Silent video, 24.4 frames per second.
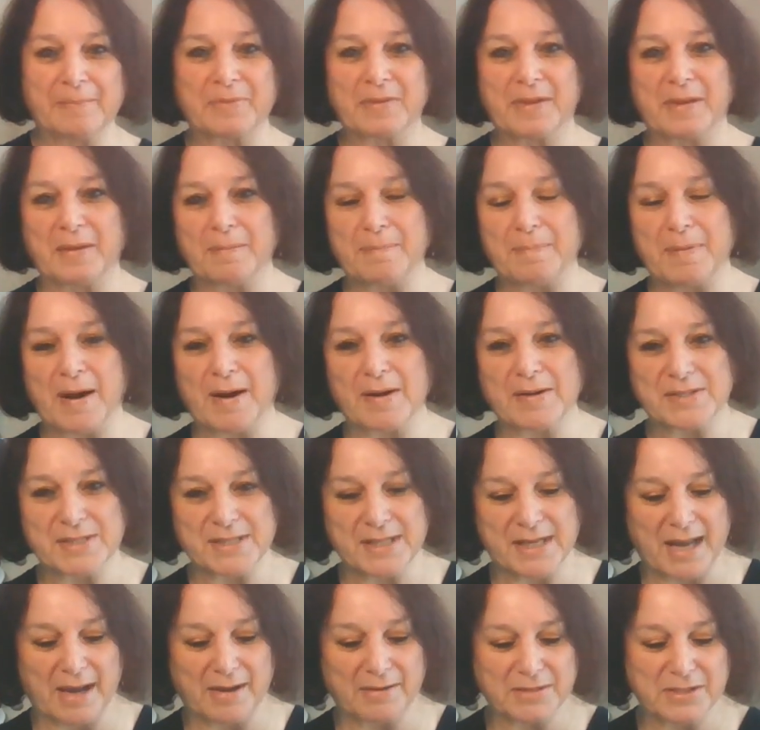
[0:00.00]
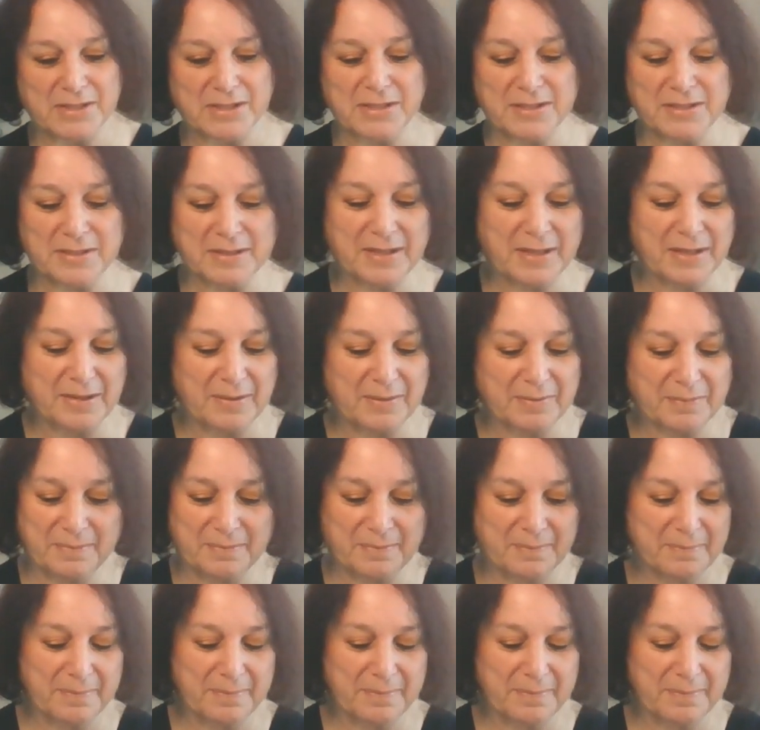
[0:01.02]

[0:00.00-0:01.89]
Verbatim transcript: you know, parse it out to, you know,